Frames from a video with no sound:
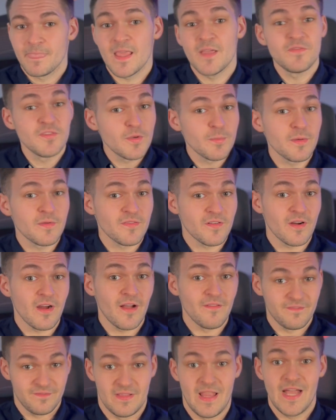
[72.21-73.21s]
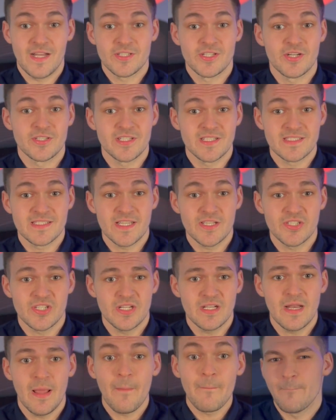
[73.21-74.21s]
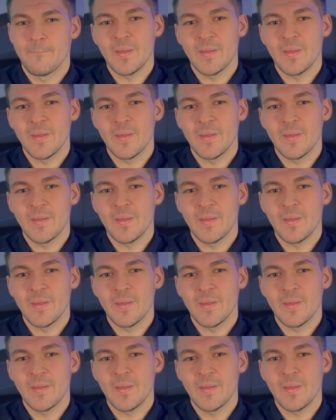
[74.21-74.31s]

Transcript: If you prefer a flat charging station,